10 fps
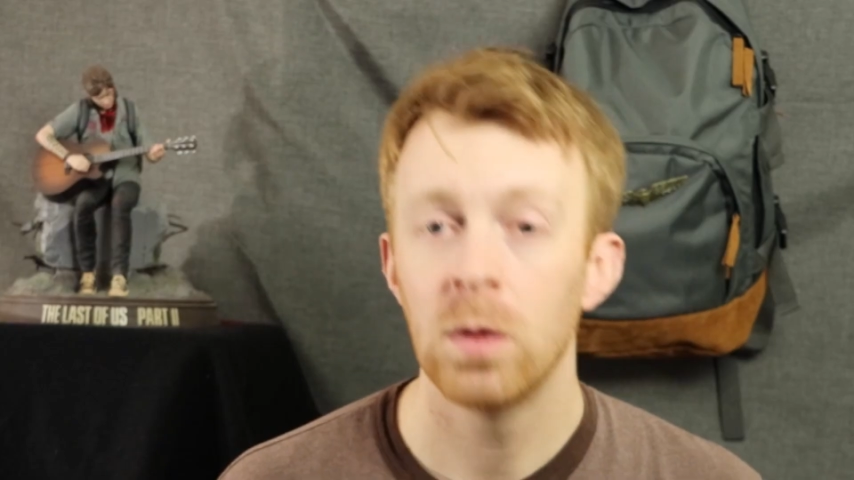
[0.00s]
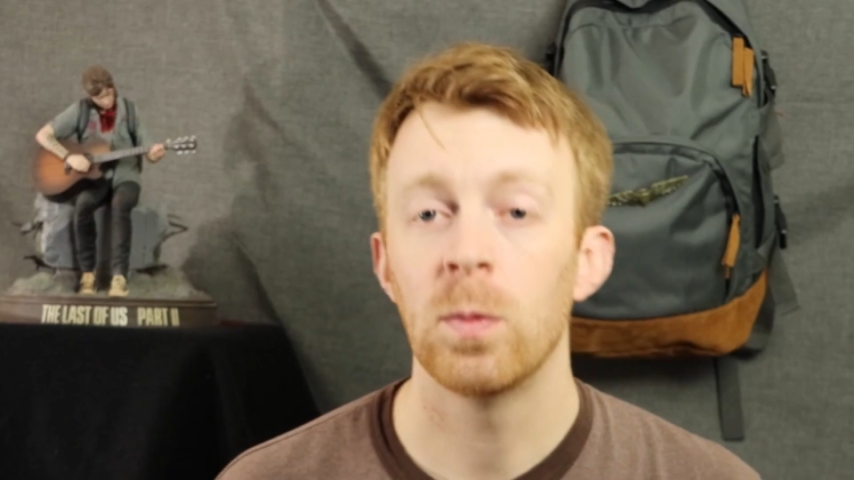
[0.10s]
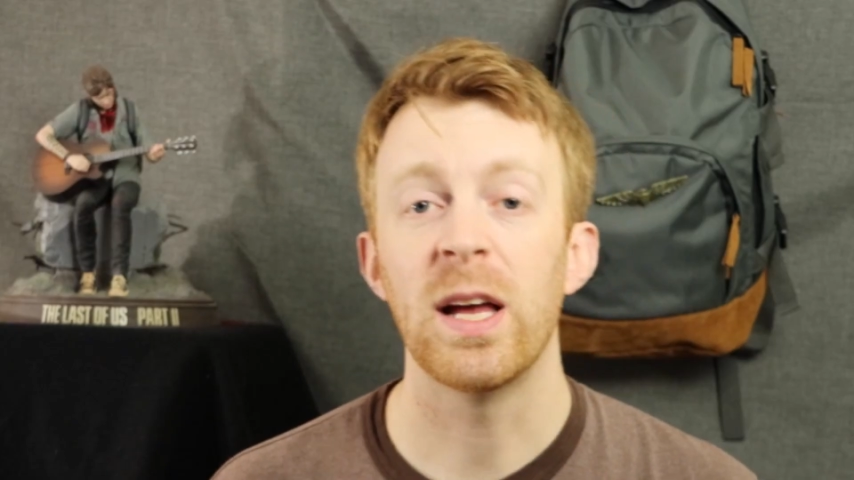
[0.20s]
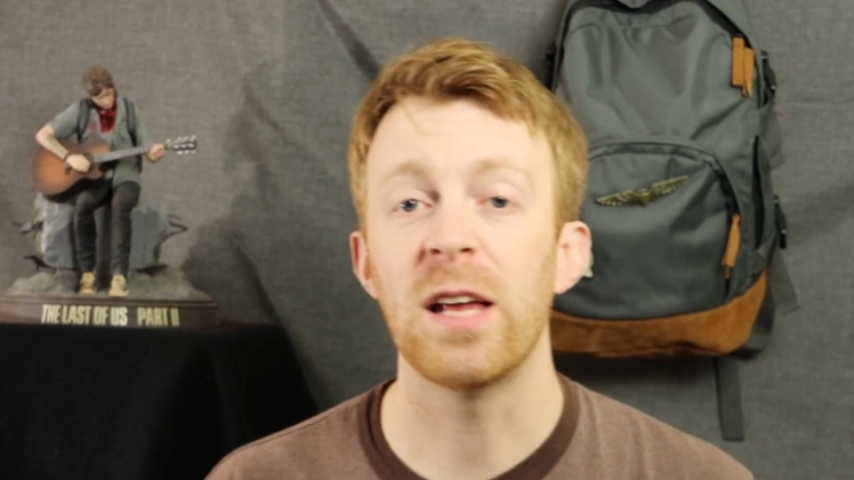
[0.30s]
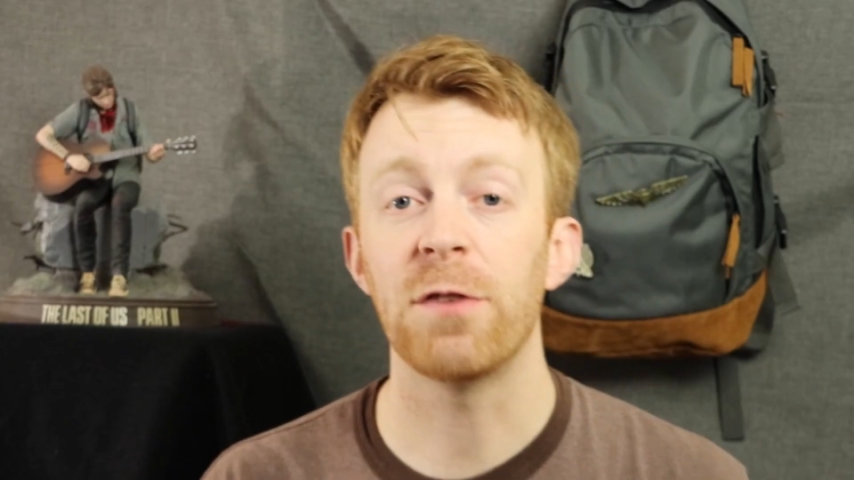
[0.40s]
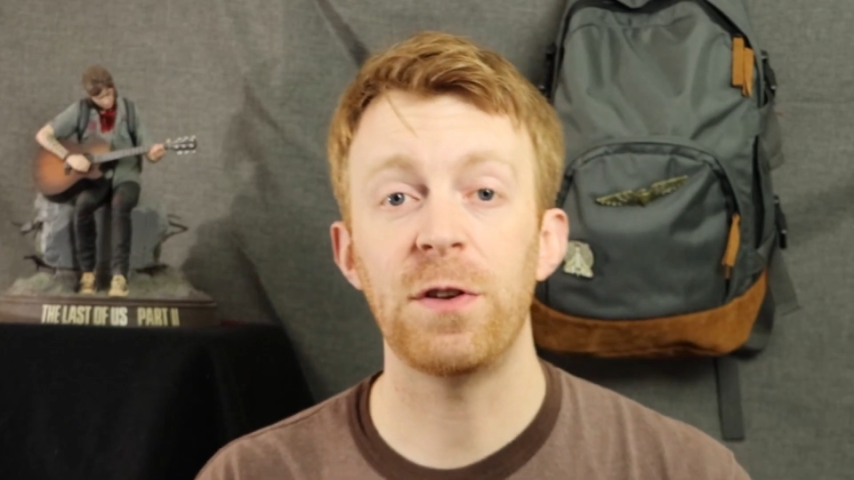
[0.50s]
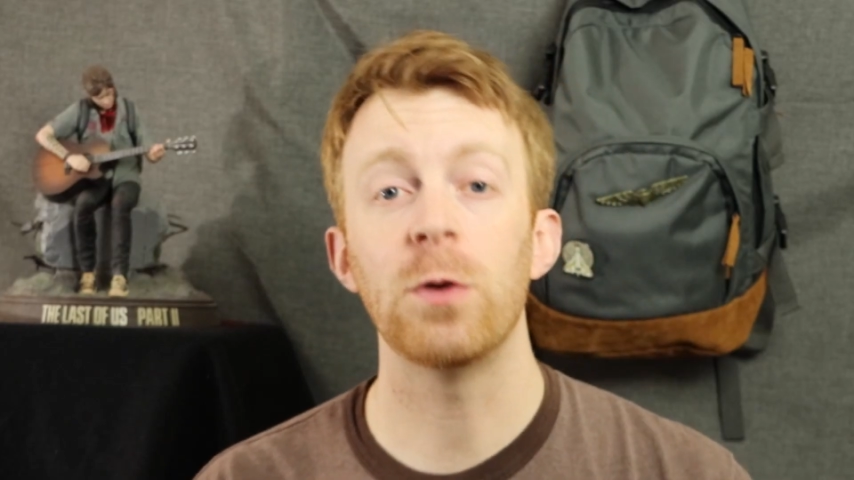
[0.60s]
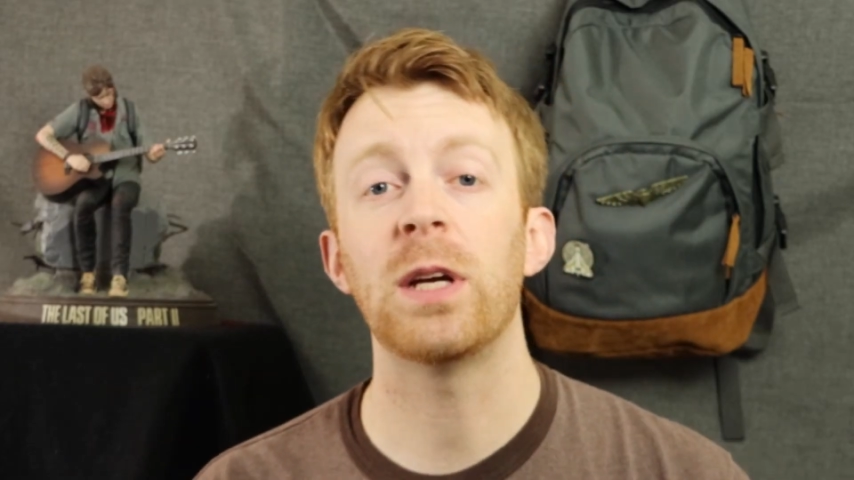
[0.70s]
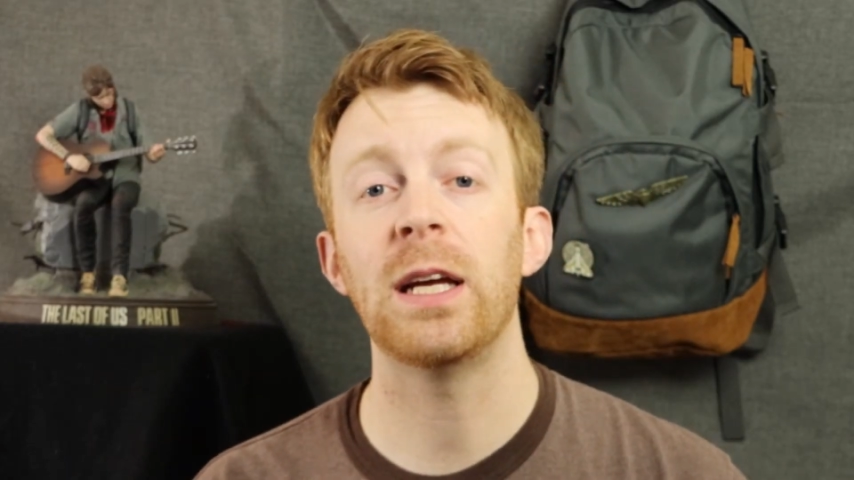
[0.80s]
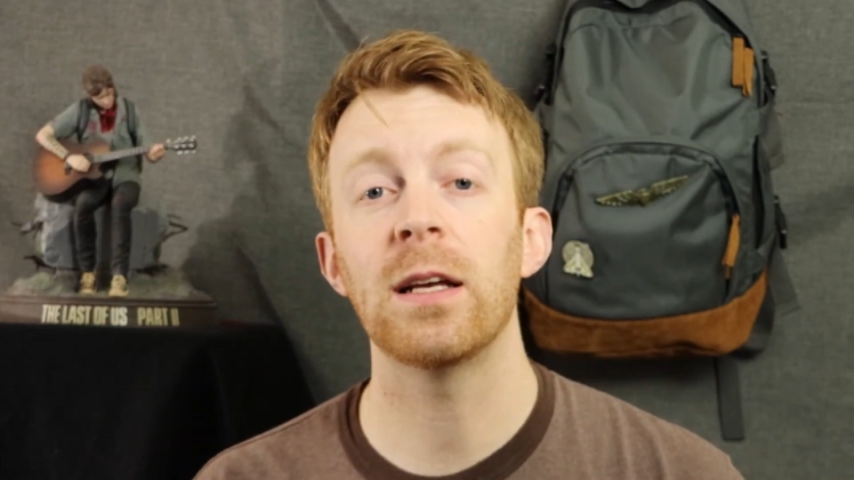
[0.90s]
hit a few
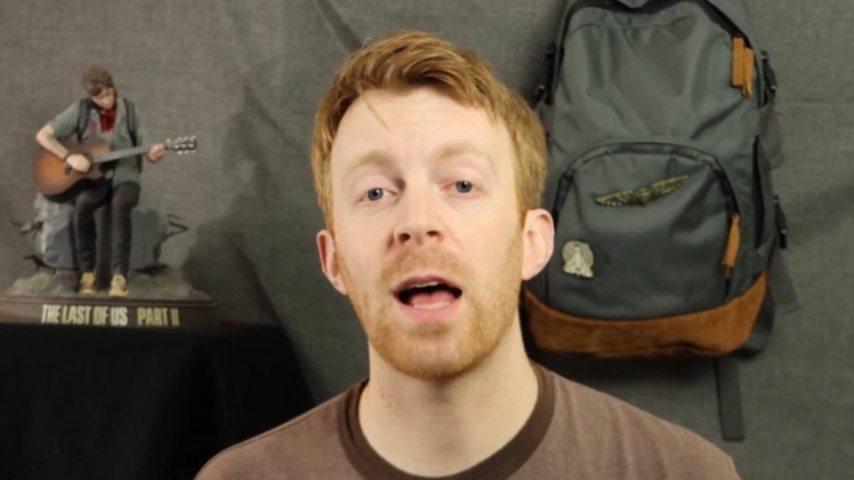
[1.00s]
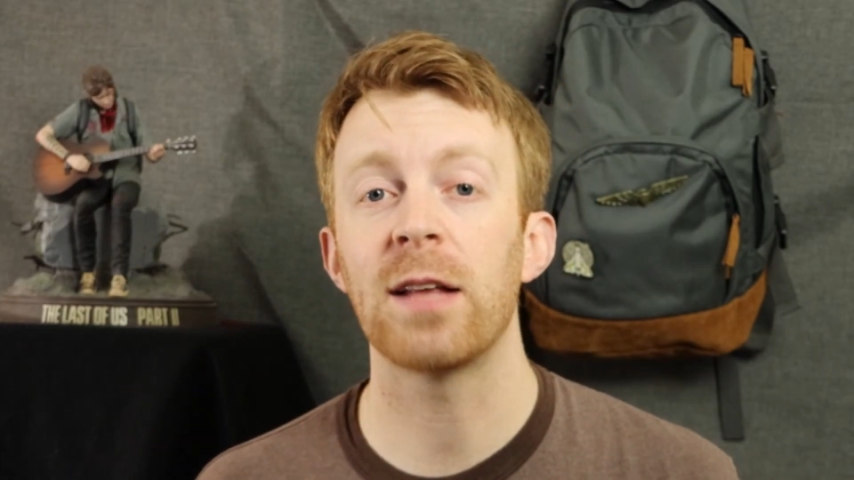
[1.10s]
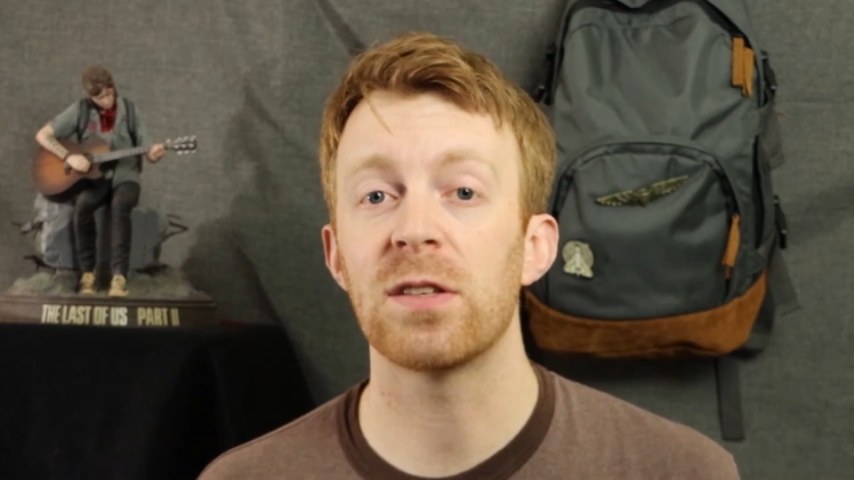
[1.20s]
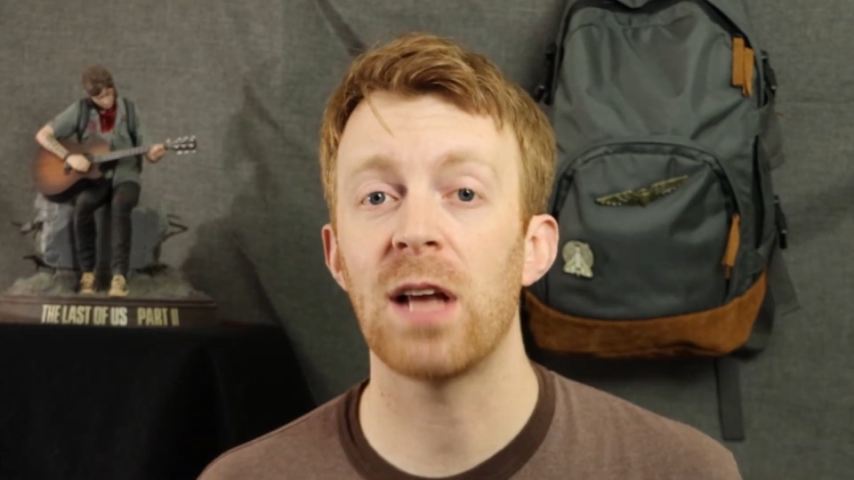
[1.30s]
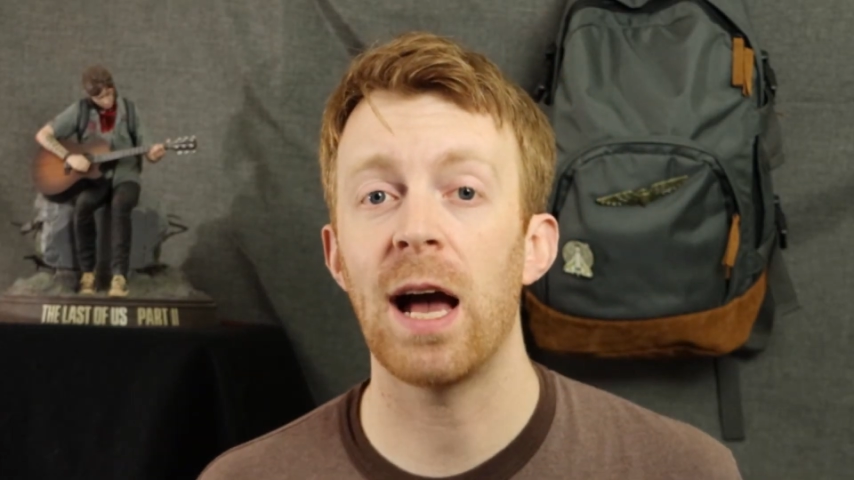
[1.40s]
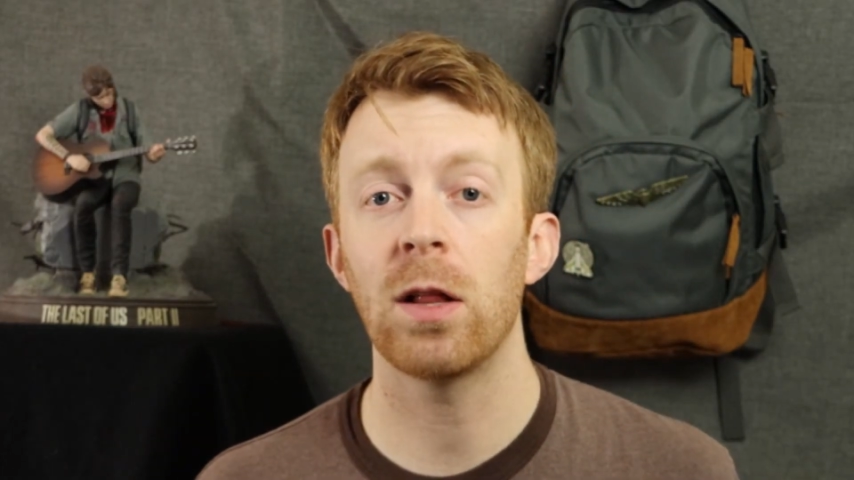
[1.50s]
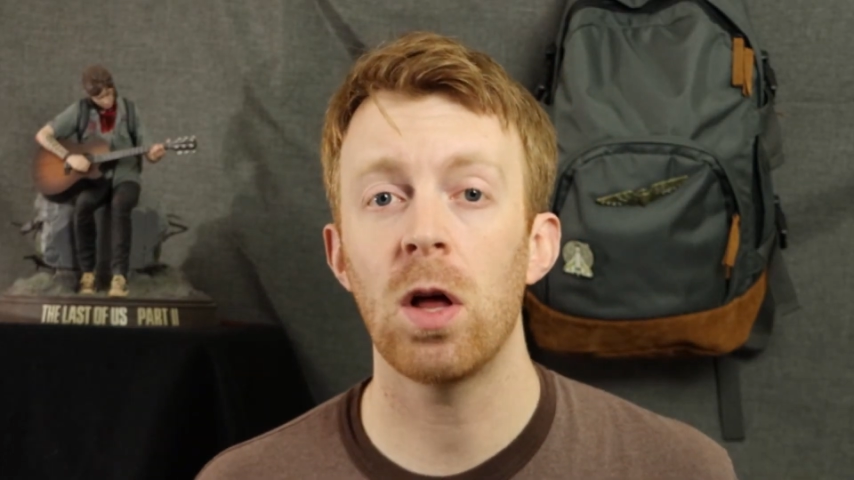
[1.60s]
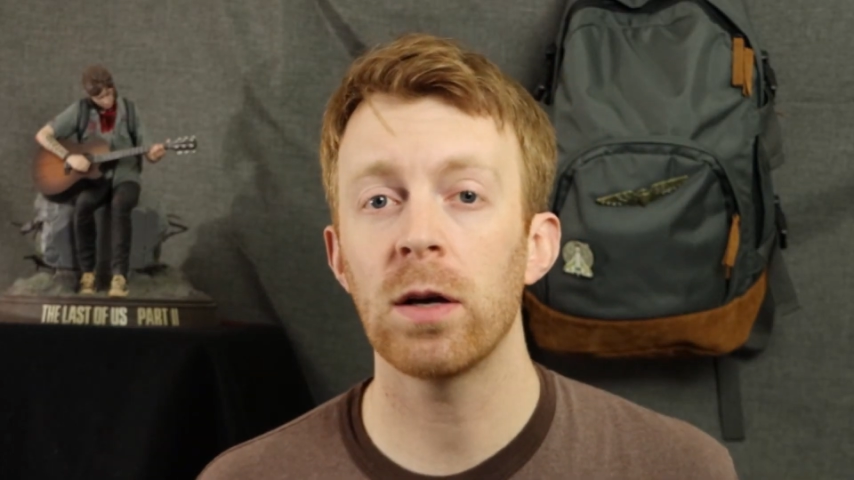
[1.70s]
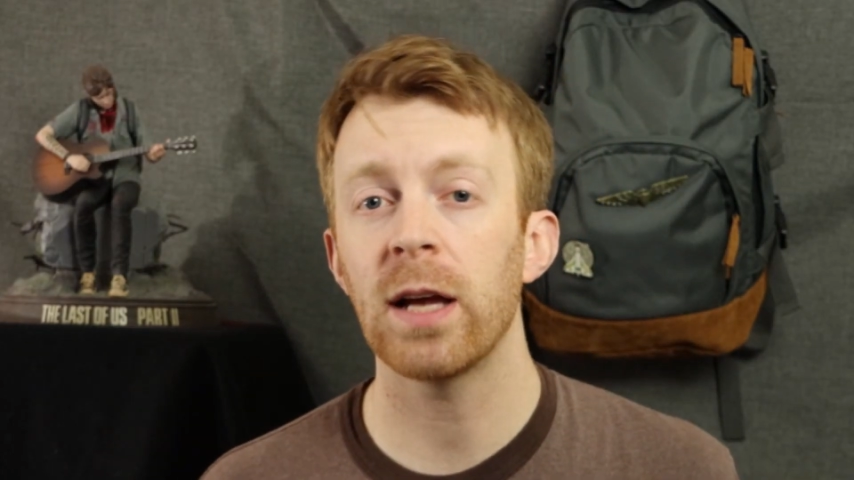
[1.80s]
key lines of dialogue,